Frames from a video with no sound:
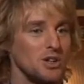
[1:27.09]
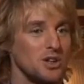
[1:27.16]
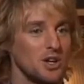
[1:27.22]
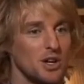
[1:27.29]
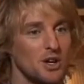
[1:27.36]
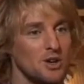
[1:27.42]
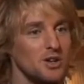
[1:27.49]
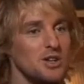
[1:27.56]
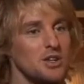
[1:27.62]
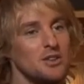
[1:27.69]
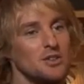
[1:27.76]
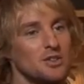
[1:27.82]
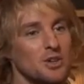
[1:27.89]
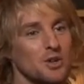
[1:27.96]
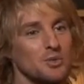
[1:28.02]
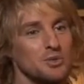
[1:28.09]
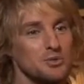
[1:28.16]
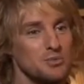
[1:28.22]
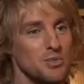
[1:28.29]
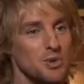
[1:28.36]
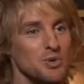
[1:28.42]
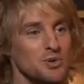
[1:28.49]
and Harry Dean said it
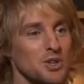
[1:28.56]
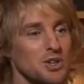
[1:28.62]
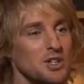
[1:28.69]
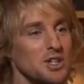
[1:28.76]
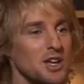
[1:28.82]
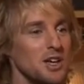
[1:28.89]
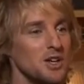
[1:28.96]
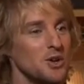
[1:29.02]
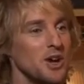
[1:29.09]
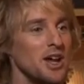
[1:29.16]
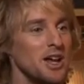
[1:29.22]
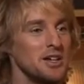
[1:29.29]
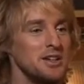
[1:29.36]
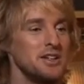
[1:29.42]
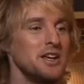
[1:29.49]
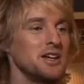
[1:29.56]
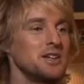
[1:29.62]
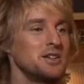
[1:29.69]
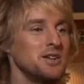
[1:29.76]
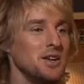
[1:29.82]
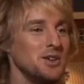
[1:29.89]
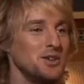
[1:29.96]
was music to get your head
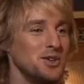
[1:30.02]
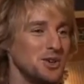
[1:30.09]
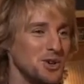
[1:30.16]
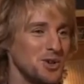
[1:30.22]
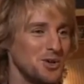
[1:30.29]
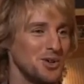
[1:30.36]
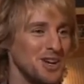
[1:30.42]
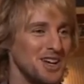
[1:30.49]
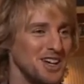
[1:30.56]
kicked into.